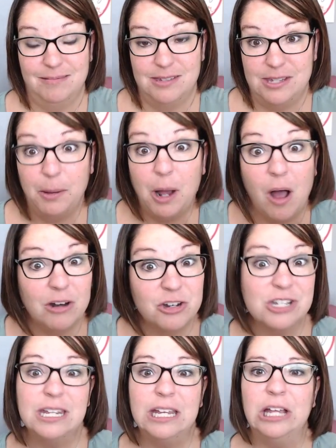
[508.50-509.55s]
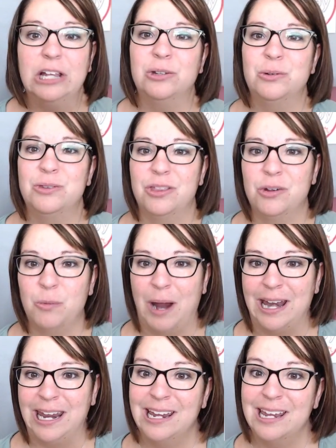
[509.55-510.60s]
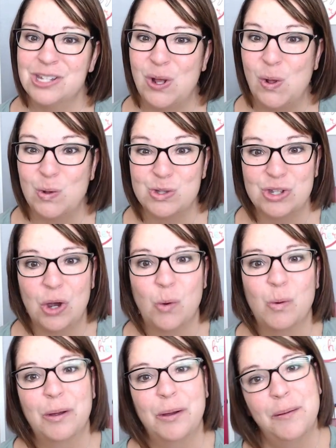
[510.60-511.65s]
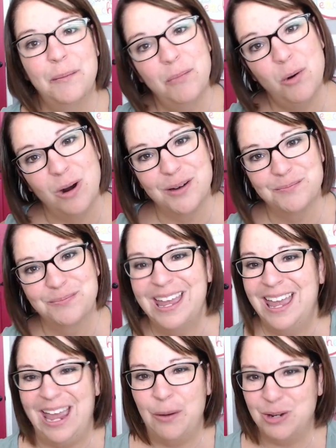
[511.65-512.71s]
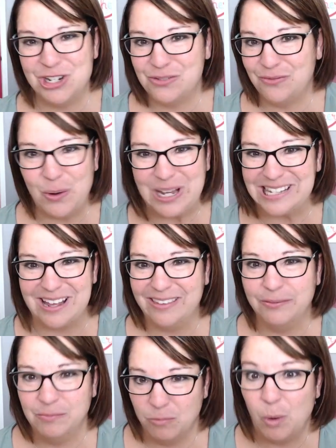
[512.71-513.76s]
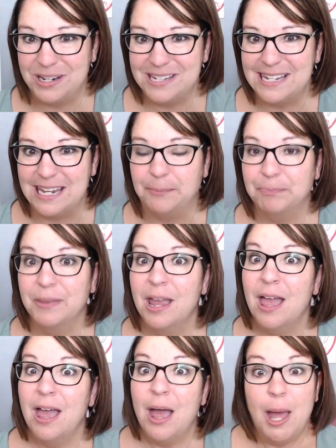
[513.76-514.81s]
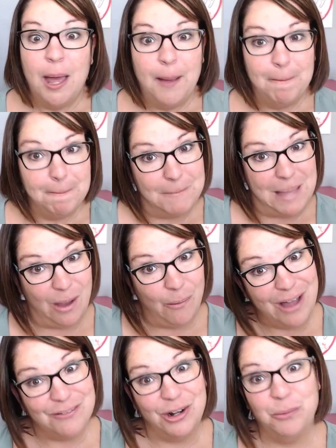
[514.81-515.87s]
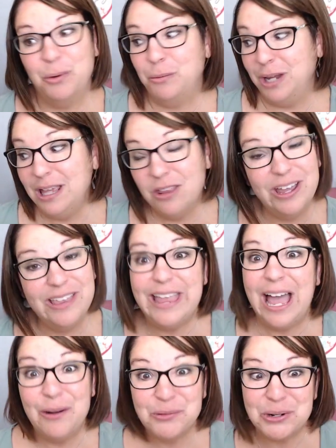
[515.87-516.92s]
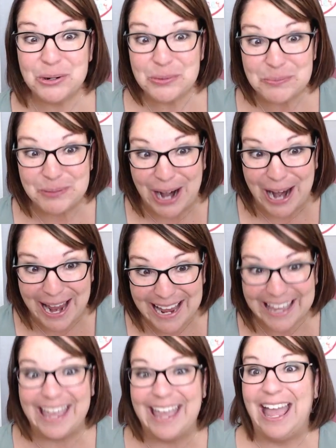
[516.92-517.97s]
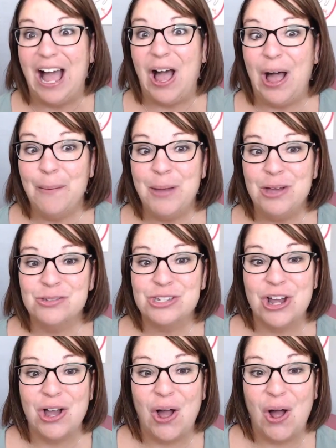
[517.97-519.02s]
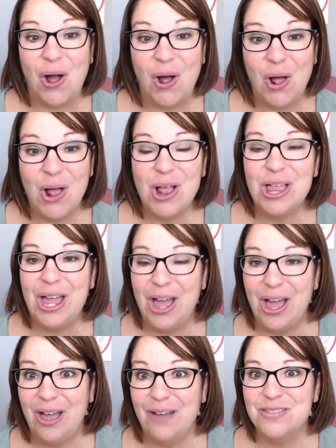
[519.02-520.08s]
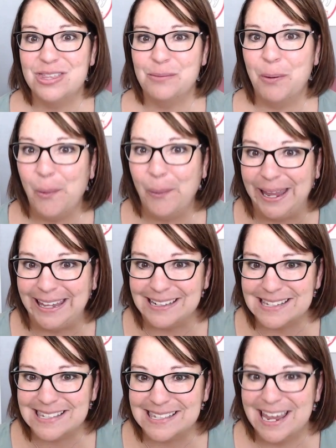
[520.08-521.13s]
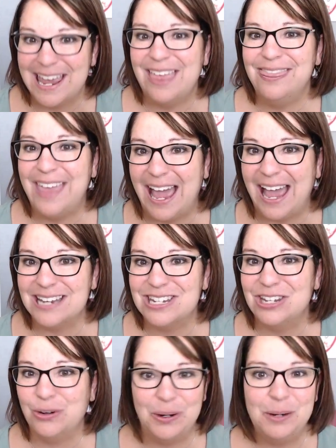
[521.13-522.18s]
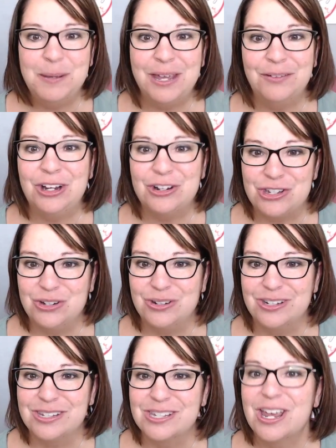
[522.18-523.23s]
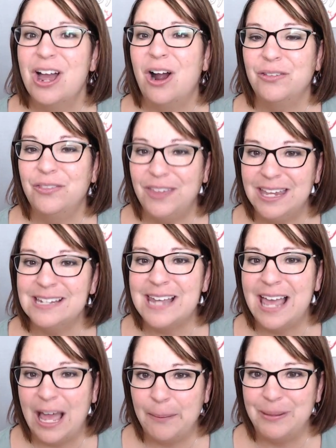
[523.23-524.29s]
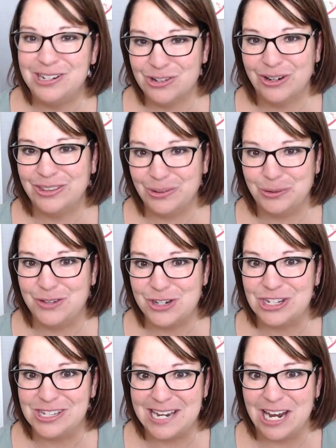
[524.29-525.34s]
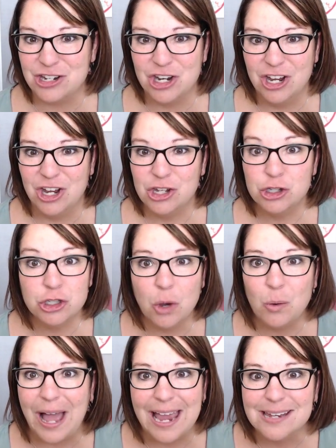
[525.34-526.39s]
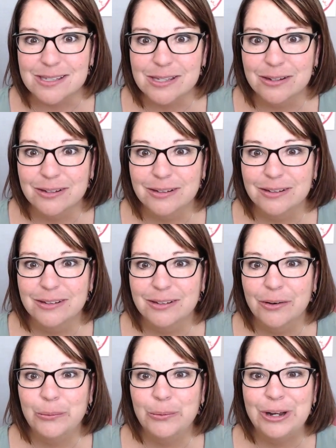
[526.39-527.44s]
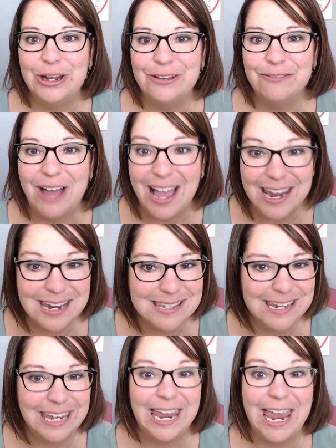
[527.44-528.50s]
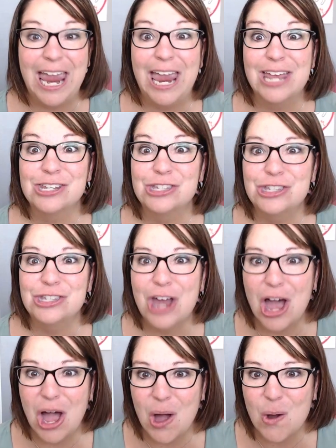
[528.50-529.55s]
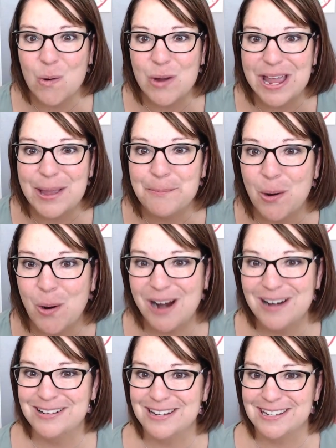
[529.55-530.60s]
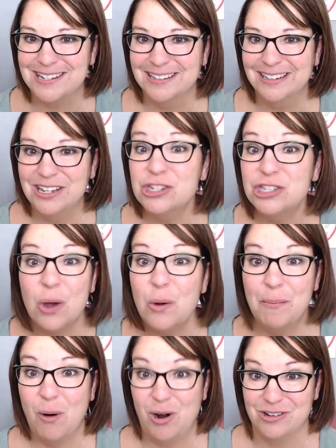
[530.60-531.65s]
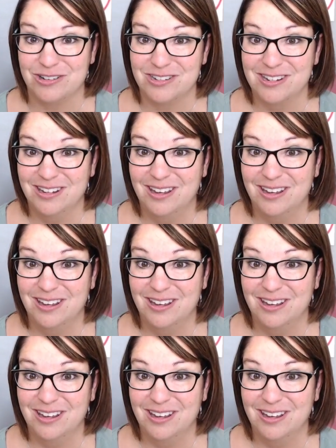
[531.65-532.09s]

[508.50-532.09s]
subconsciously conclude that their writing is also poor. And we just focus on what we see. However, when we look at that rubric, almost all of the points that you're going to be giving your students are things that happen during the revision stage. So guys, revising is so important, so important.